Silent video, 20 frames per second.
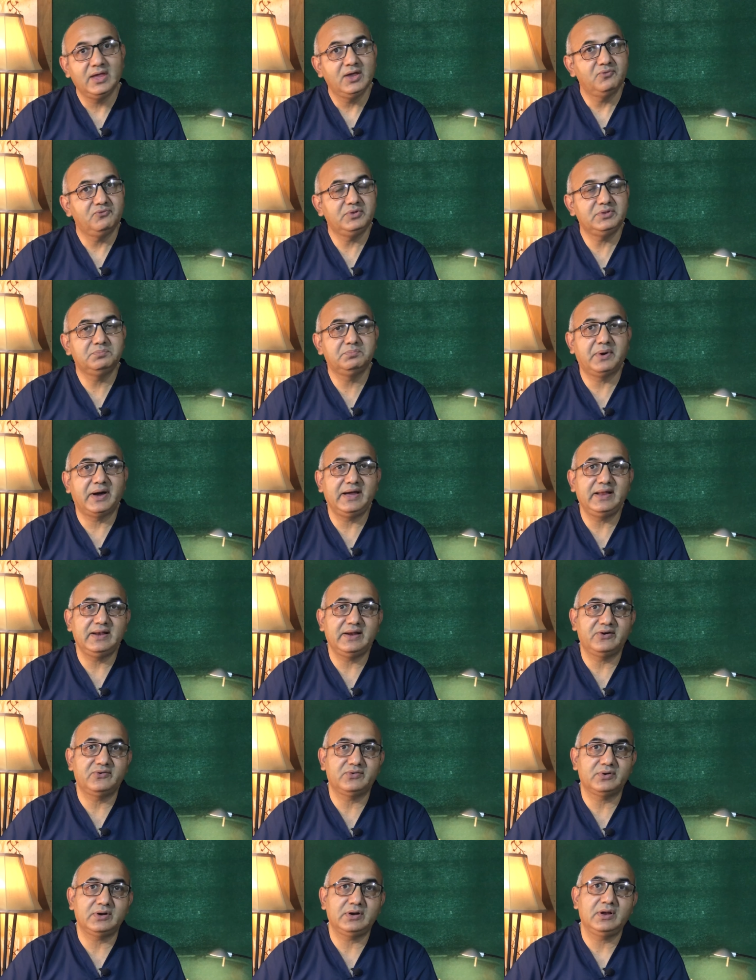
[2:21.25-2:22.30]
with
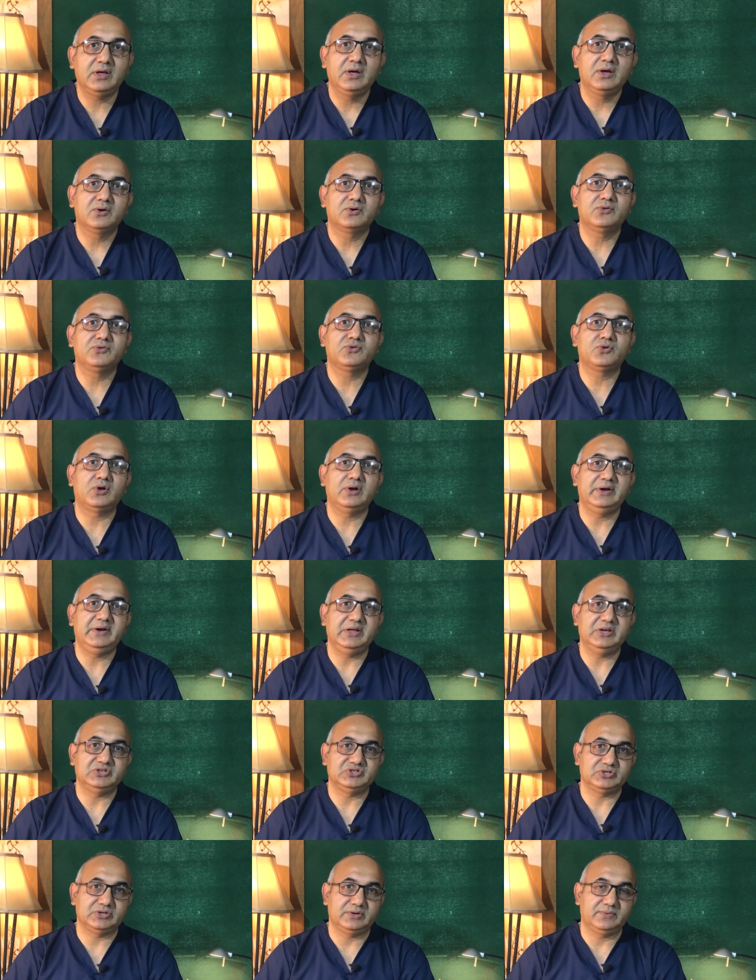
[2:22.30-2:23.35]
bilateral
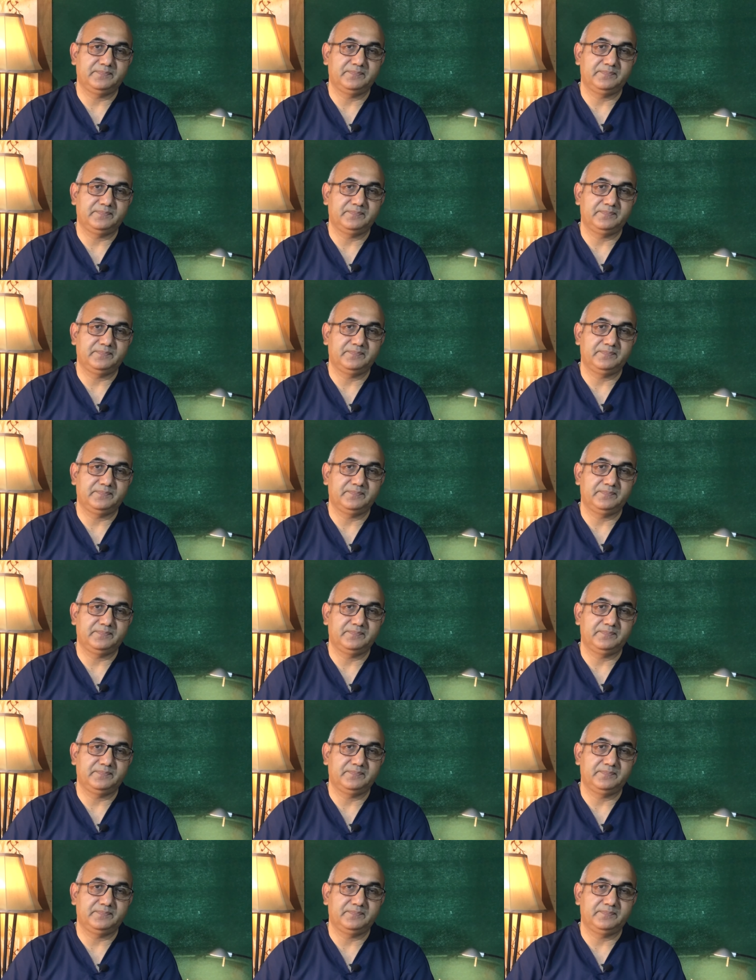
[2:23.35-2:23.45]
consolidation.